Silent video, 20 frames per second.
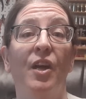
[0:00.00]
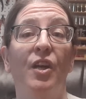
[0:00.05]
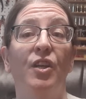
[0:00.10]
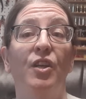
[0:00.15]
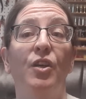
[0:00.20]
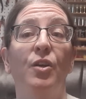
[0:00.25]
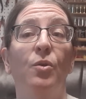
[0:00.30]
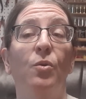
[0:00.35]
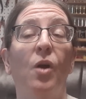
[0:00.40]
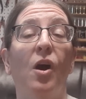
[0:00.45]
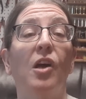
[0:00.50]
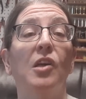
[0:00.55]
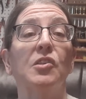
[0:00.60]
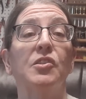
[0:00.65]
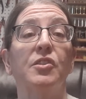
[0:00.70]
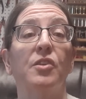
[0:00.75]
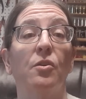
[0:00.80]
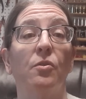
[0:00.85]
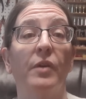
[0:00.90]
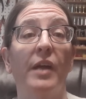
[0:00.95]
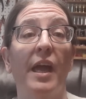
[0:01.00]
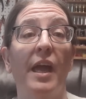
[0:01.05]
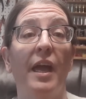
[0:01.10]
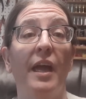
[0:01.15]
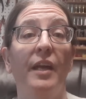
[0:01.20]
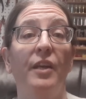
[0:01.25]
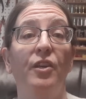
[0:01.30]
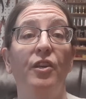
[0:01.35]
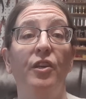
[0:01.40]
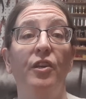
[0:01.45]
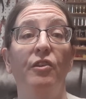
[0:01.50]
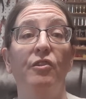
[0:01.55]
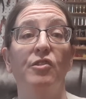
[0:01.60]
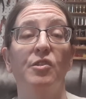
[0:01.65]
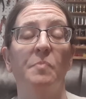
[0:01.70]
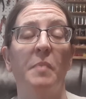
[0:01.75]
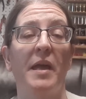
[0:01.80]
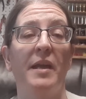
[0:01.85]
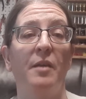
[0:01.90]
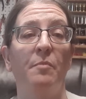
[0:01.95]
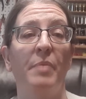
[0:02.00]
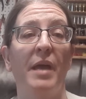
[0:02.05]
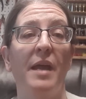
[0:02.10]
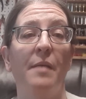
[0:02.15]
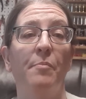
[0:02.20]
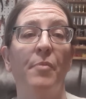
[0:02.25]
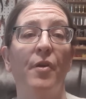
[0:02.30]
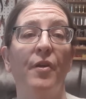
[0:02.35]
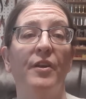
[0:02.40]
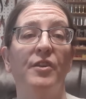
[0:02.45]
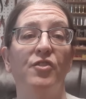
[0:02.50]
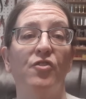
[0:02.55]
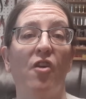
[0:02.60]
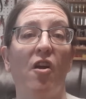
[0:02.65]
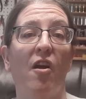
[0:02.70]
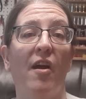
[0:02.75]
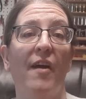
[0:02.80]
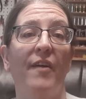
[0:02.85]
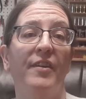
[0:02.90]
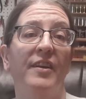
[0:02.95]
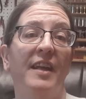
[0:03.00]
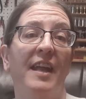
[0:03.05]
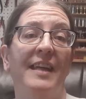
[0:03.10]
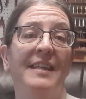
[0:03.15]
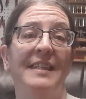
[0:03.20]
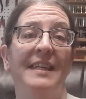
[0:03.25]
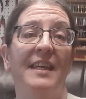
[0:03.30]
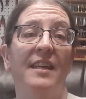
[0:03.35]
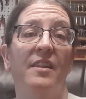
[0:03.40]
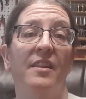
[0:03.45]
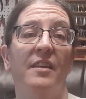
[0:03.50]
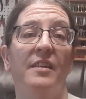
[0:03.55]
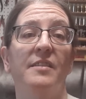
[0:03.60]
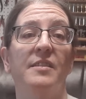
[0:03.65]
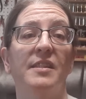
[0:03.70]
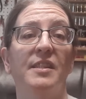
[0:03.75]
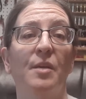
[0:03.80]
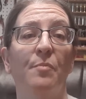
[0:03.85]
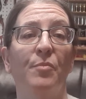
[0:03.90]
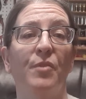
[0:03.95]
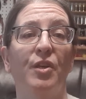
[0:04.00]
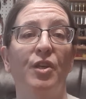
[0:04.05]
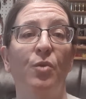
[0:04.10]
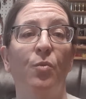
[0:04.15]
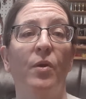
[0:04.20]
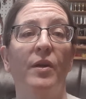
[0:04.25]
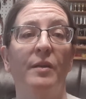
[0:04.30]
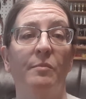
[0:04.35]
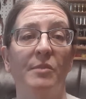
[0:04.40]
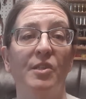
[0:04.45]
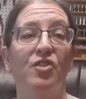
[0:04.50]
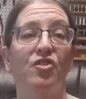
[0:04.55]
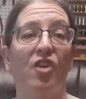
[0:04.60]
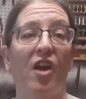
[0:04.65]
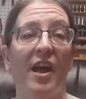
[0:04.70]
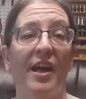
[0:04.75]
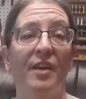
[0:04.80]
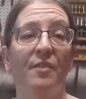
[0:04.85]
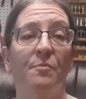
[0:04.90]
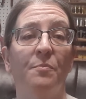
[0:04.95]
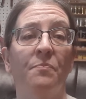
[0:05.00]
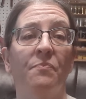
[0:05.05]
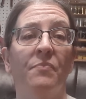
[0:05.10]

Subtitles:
You also can use pen and paper and draw out an idea that's something you want him to try.